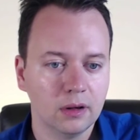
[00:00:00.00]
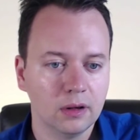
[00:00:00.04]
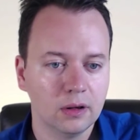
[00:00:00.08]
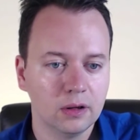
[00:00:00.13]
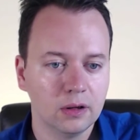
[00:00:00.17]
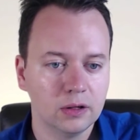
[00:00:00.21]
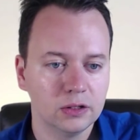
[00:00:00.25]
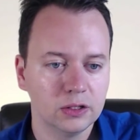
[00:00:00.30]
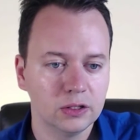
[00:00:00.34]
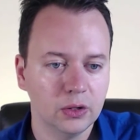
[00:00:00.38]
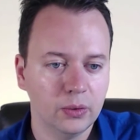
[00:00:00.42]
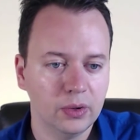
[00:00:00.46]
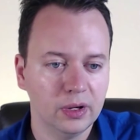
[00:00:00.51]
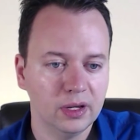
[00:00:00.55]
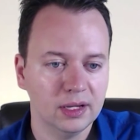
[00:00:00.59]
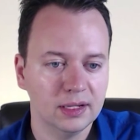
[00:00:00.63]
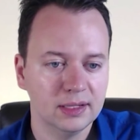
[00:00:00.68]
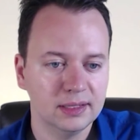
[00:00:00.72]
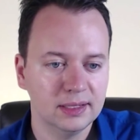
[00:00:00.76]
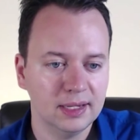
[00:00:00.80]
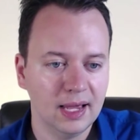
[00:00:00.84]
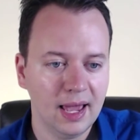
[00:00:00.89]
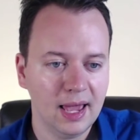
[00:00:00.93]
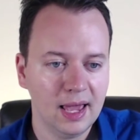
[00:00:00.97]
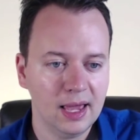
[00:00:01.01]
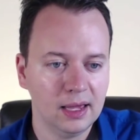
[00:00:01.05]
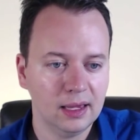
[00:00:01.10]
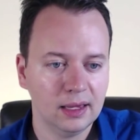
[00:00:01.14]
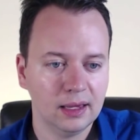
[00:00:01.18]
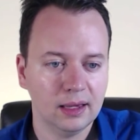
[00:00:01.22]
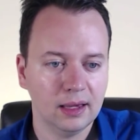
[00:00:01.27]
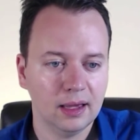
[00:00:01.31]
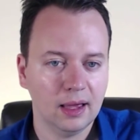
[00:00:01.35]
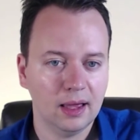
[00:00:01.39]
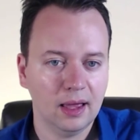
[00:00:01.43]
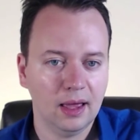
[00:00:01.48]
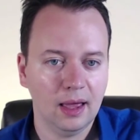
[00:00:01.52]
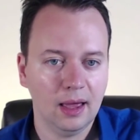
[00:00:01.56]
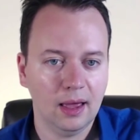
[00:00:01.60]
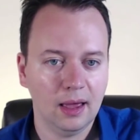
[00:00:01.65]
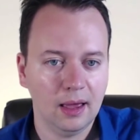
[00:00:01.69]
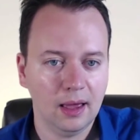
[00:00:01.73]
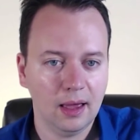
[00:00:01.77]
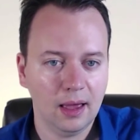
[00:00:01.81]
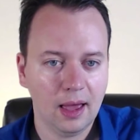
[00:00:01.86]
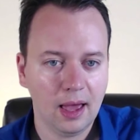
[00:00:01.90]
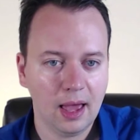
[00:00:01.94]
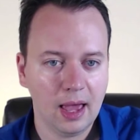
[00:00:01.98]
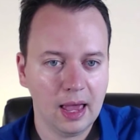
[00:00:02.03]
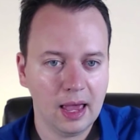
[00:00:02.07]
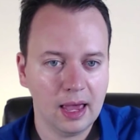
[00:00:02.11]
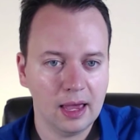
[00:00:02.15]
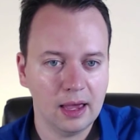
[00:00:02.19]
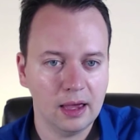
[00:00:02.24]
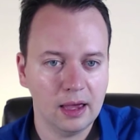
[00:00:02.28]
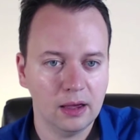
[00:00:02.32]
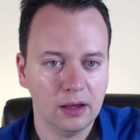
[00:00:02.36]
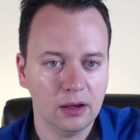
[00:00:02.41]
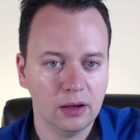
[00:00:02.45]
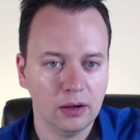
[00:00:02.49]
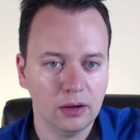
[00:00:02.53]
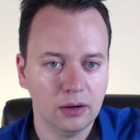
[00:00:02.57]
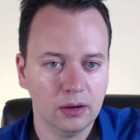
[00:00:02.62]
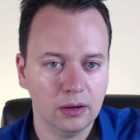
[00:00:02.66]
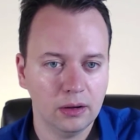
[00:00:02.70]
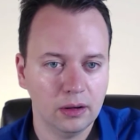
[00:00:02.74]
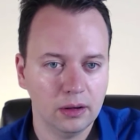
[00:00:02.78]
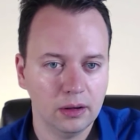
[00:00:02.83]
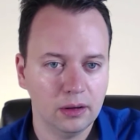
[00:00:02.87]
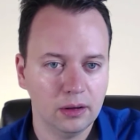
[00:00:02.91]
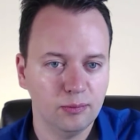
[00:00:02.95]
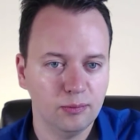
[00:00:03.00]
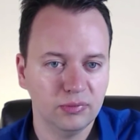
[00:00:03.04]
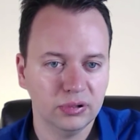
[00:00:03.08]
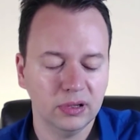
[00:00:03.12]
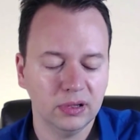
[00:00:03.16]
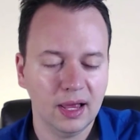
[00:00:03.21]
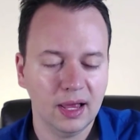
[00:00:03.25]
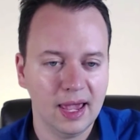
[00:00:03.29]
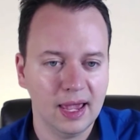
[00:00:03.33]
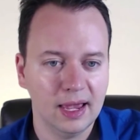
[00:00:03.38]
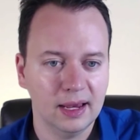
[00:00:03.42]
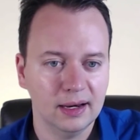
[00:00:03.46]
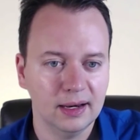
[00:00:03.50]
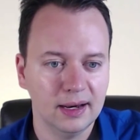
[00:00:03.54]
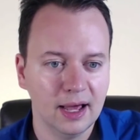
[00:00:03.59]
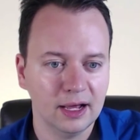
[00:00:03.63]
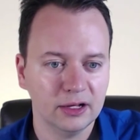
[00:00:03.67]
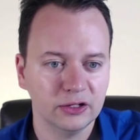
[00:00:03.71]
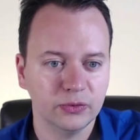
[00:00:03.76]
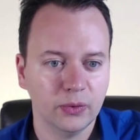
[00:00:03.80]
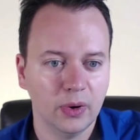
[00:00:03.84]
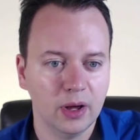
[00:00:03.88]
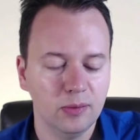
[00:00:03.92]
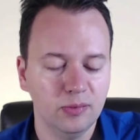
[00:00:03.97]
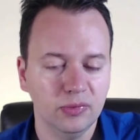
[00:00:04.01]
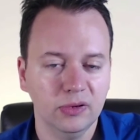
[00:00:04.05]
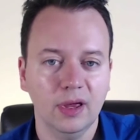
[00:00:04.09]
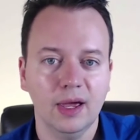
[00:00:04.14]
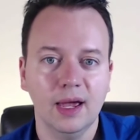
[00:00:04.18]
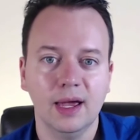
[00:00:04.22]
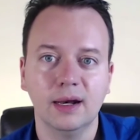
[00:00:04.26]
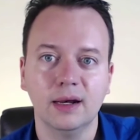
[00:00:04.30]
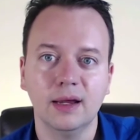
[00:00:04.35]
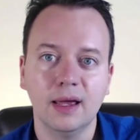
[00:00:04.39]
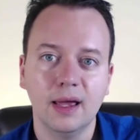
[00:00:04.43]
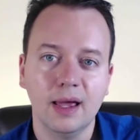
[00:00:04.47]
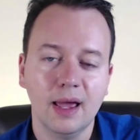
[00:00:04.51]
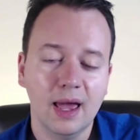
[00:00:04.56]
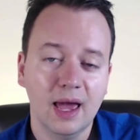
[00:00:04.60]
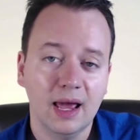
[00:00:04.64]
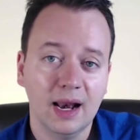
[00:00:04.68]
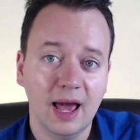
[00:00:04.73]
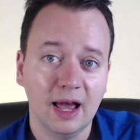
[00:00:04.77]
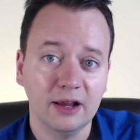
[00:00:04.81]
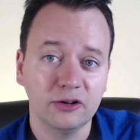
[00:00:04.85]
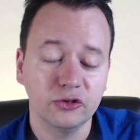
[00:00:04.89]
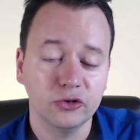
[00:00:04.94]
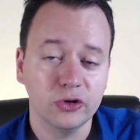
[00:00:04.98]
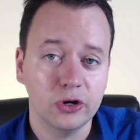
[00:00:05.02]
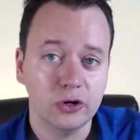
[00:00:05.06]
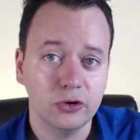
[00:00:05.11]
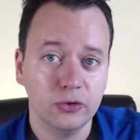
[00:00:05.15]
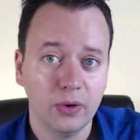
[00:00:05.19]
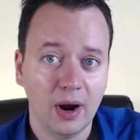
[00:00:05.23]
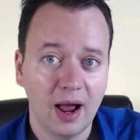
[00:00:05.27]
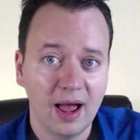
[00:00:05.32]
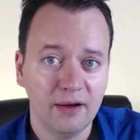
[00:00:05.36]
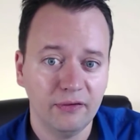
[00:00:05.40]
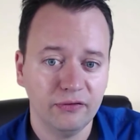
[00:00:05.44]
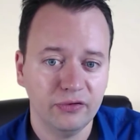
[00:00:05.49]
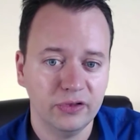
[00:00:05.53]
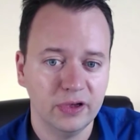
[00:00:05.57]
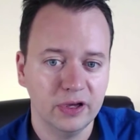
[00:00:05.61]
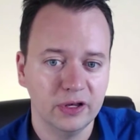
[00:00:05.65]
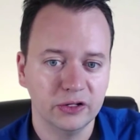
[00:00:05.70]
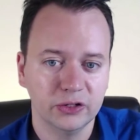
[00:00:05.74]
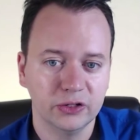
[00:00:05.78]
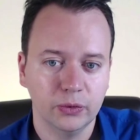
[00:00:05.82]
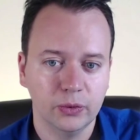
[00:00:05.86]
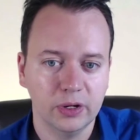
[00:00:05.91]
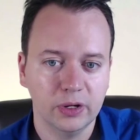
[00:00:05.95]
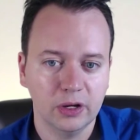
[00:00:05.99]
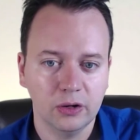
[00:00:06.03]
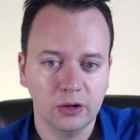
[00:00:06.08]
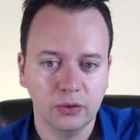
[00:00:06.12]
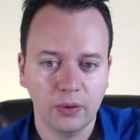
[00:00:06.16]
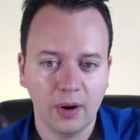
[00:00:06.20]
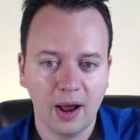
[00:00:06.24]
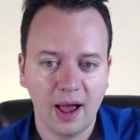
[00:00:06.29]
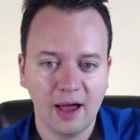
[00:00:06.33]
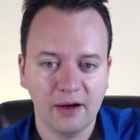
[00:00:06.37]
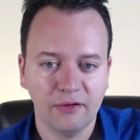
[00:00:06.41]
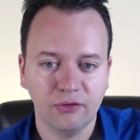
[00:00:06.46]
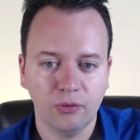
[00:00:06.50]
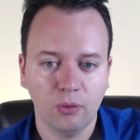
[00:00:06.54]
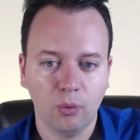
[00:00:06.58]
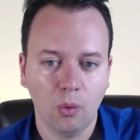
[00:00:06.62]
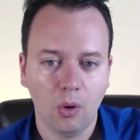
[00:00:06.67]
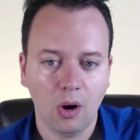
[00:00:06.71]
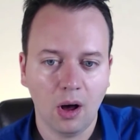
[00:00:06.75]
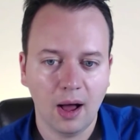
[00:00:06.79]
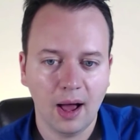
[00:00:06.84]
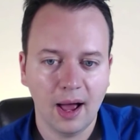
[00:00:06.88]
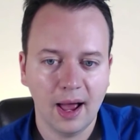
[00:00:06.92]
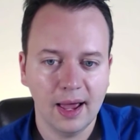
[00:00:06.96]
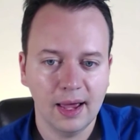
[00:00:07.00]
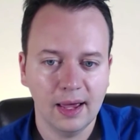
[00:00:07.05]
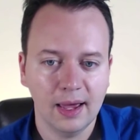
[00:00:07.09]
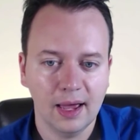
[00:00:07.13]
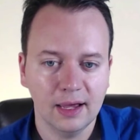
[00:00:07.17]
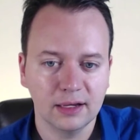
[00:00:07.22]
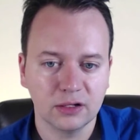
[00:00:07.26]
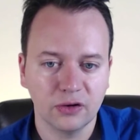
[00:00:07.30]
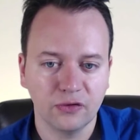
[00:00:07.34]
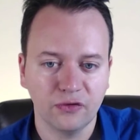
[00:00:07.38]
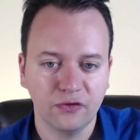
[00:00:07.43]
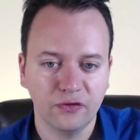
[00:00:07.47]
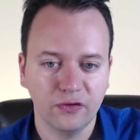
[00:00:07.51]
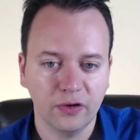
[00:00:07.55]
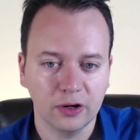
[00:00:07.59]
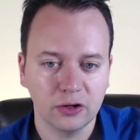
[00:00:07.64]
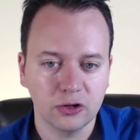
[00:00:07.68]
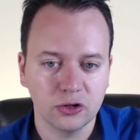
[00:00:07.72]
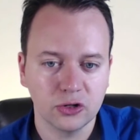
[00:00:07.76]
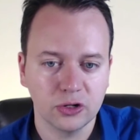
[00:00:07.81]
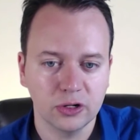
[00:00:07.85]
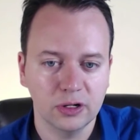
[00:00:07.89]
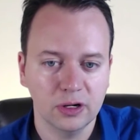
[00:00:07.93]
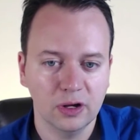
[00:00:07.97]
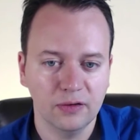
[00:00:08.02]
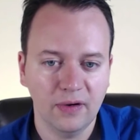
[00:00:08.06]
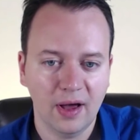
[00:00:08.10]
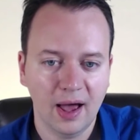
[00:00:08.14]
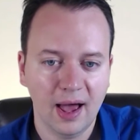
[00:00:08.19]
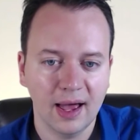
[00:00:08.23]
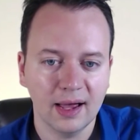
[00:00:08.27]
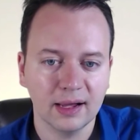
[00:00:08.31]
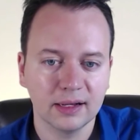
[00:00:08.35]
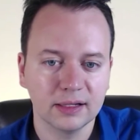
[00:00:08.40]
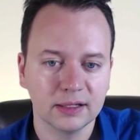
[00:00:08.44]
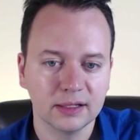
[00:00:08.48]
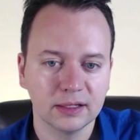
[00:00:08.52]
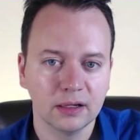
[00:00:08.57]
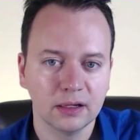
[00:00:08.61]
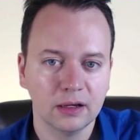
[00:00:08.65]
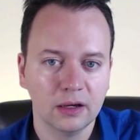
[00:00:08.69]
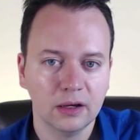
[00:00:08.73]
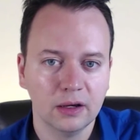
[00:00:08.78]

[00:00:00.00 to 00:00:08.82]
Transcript: So we can take a plane, an xy plane, and actually graph these. So we can graph y as a function of x.